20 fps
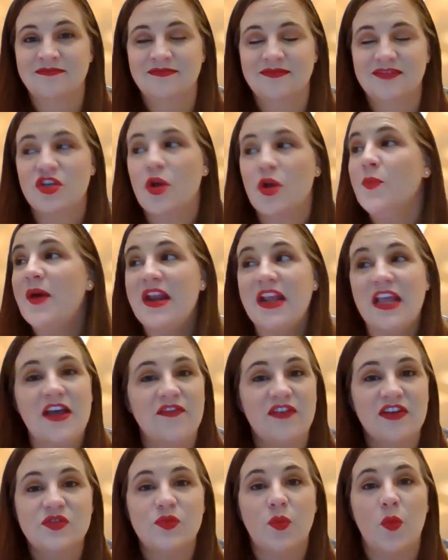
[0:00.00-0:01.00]
So many
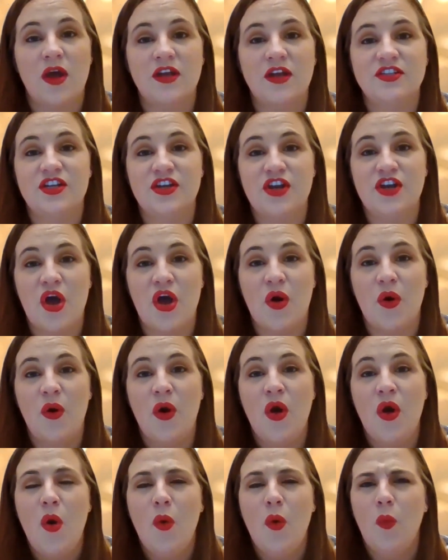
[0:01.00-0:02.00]
of us want to know
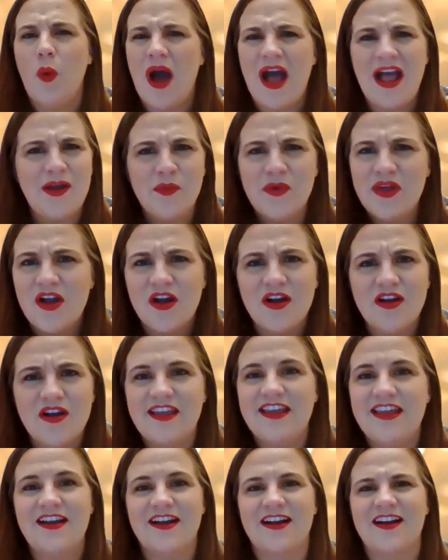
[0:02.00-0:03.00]
why we are
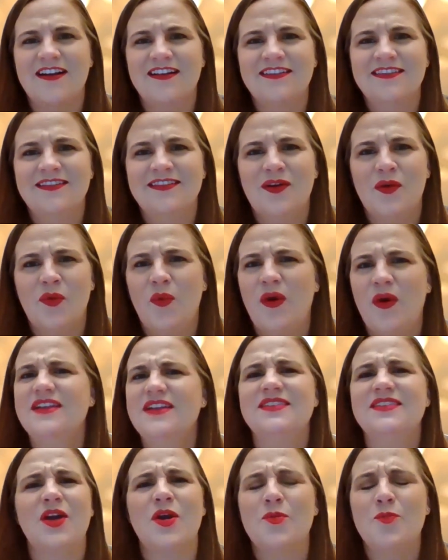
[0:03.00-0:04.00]
here. What
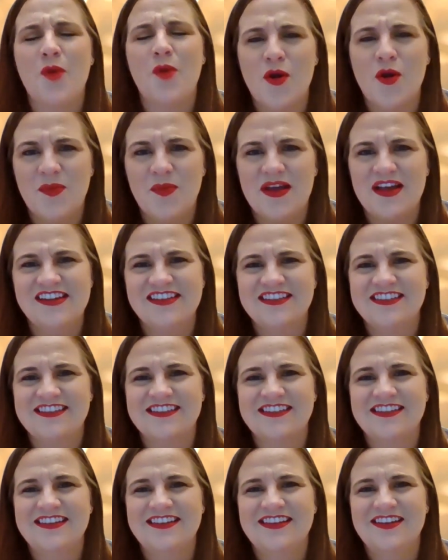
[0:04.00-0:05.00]
is our
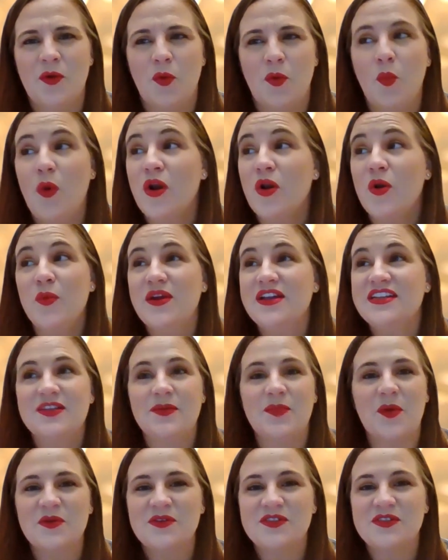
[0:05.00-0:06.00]
purpose? What are we
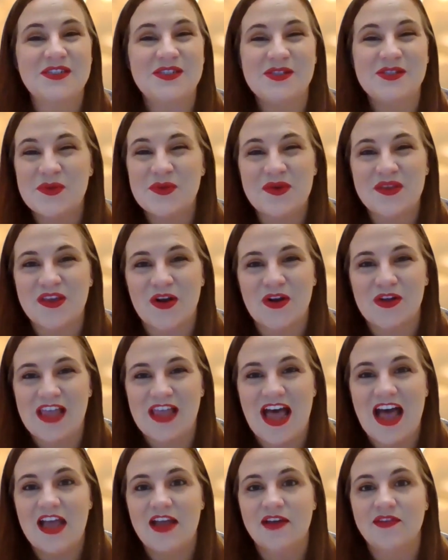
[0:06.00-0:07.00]
supposed to do with our
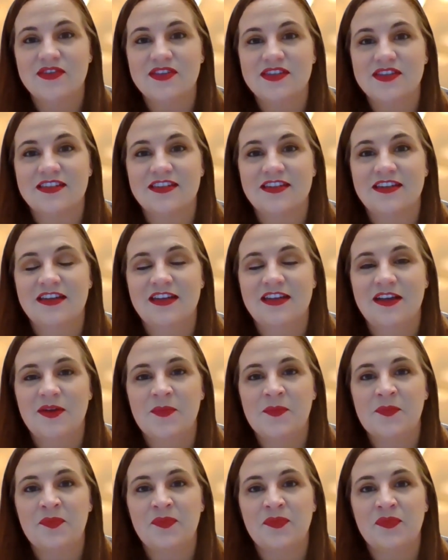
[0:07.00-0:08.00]
lives?
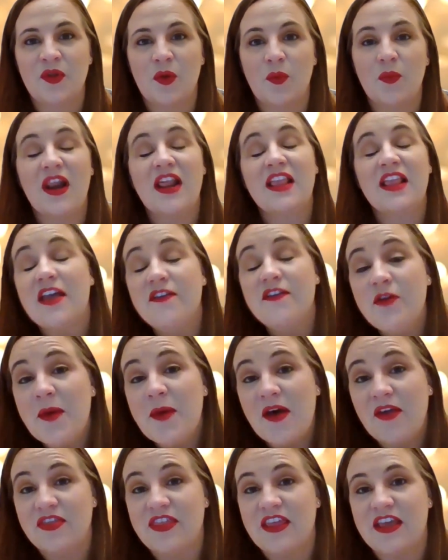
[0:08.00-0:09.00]
What I love
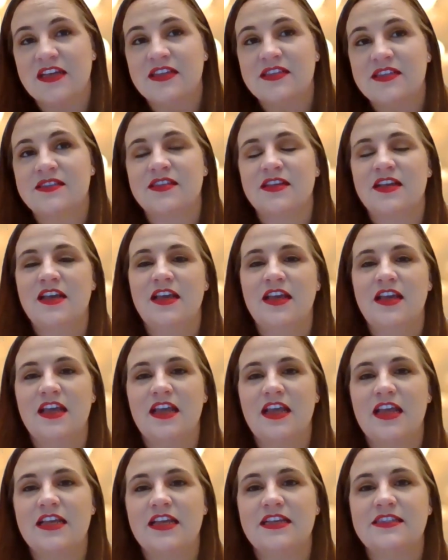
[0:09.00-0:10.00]
about this
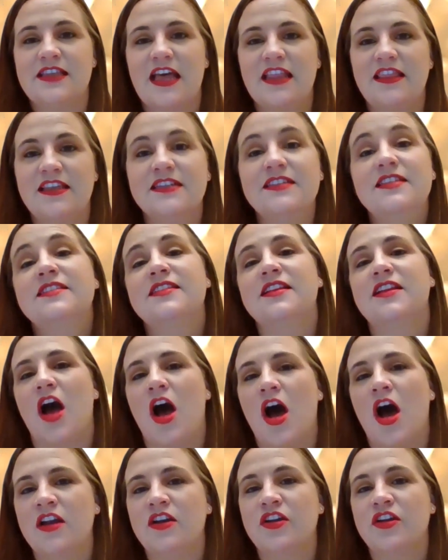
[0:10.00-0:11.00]
is that this is an
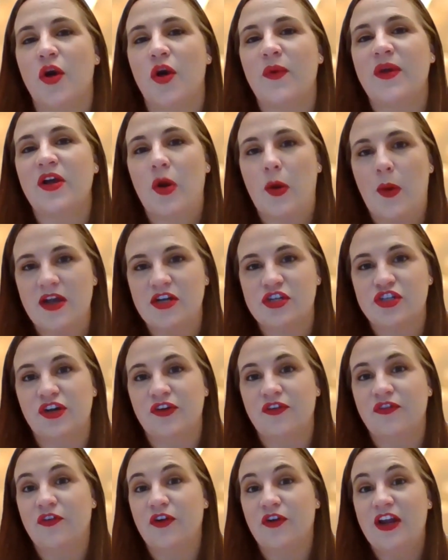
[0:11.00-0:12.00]
ongoing question
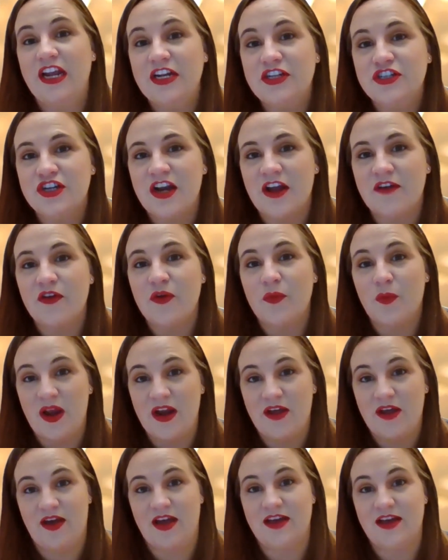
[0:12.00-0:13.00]
for each and every one
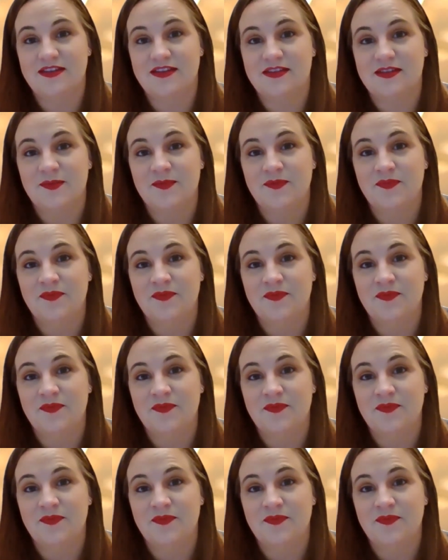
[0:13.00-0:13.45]
of us.